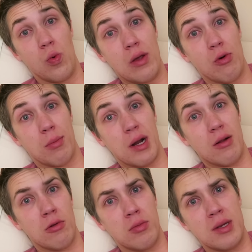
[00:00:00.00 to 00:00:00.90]
We will
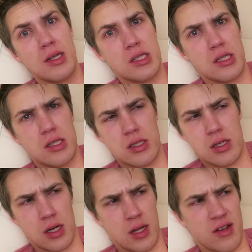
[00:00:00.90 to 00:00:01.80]
probably be
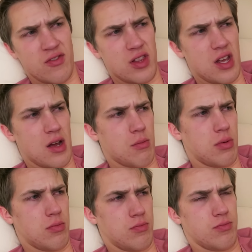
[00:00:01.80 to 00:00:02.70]
setting everything
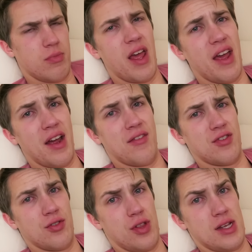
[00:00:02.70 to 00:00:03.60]
up
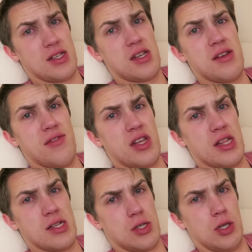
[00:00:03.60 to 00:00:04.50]
after
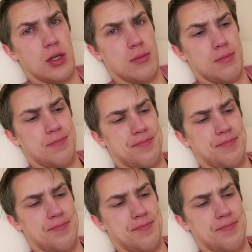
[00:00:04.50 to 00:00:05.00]
Thanksgiving this year.